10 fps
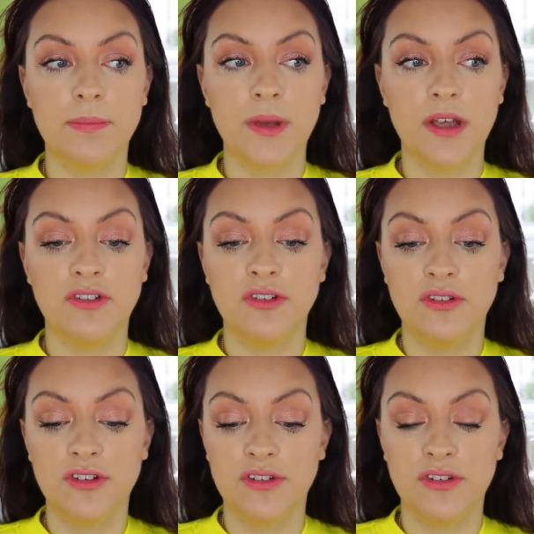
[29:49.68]
because you
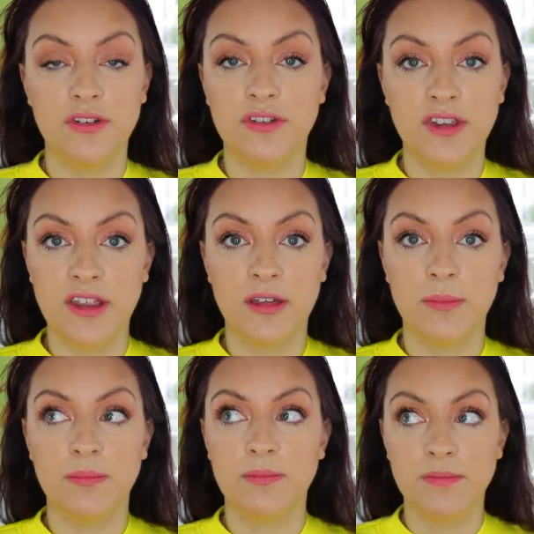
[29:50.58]
just see
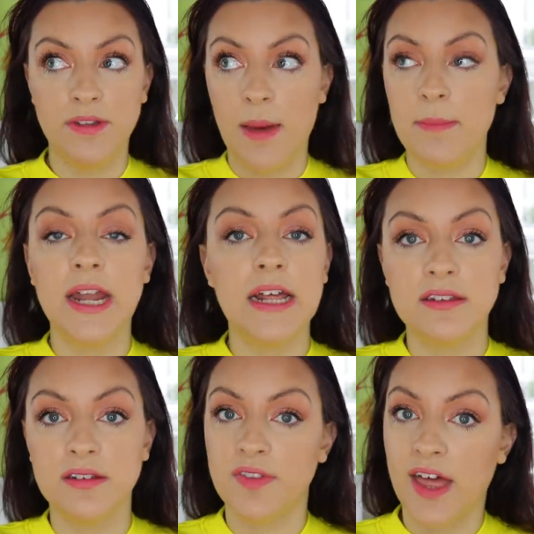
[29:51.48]
them ten
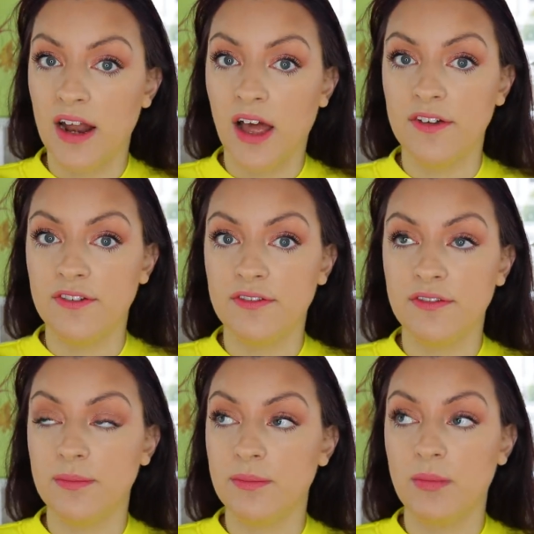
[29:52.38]
minutes of their life
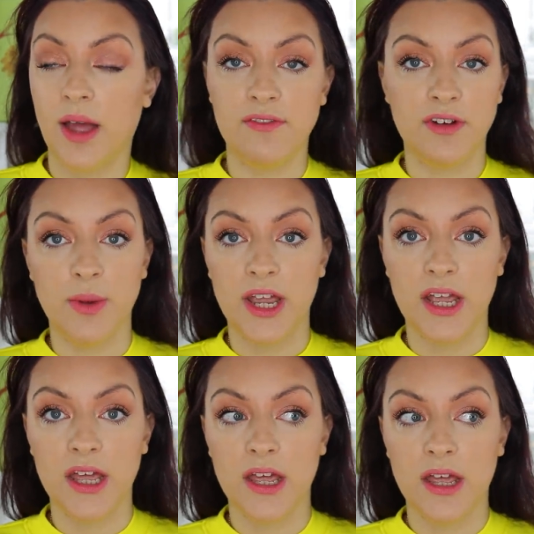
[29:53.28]
every
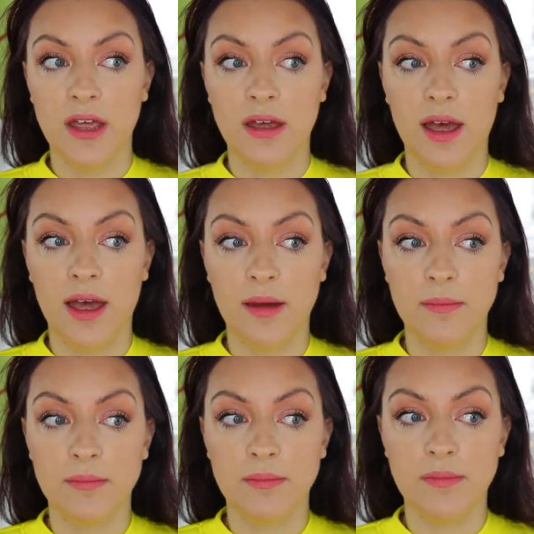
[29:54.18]
week.
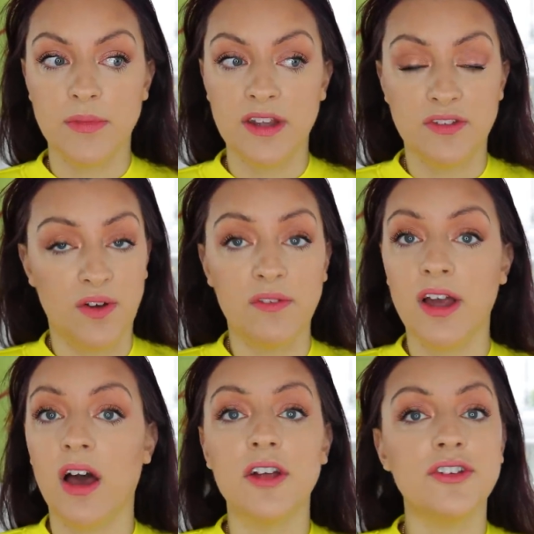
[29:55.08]
Um, it's
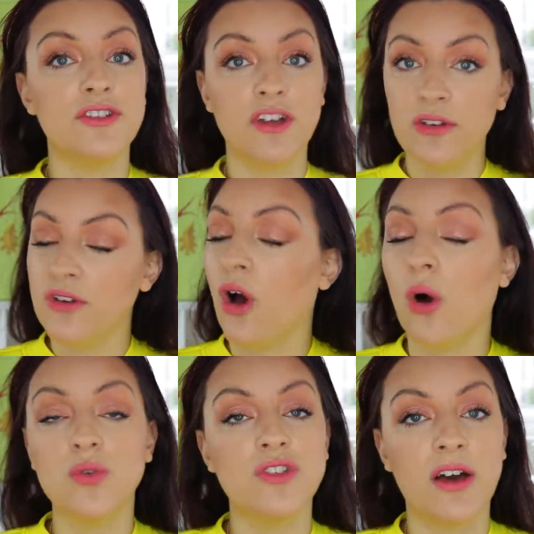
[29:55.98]
very hard to show your
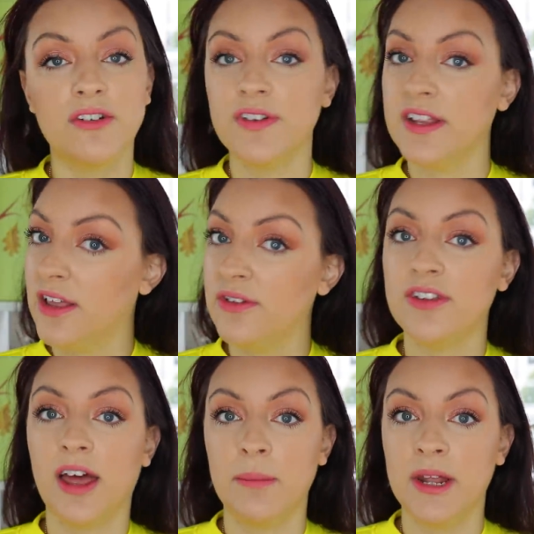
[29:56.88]
whole self in
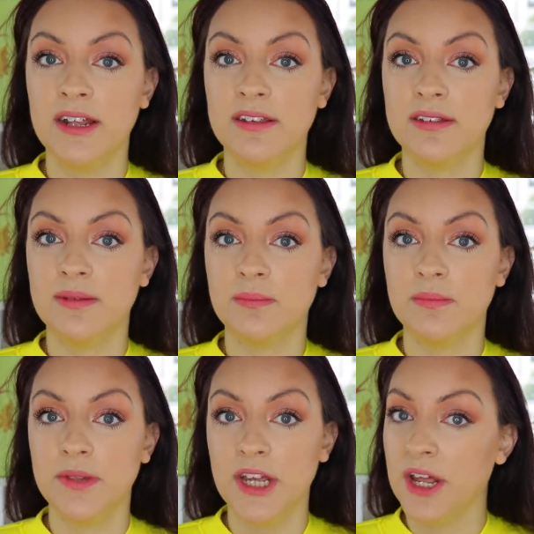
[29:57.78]
those ten minutes,
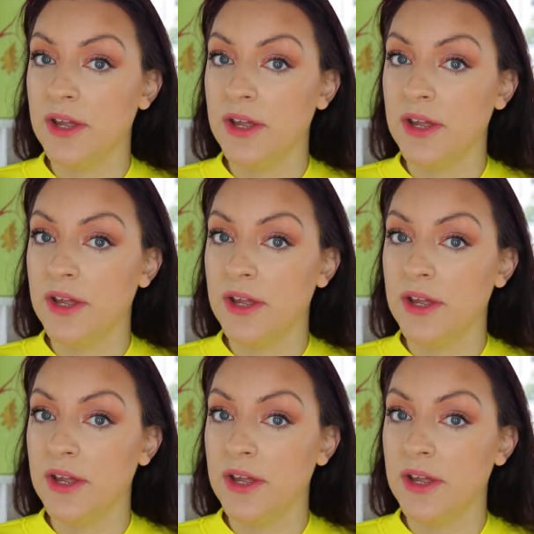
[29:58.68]
you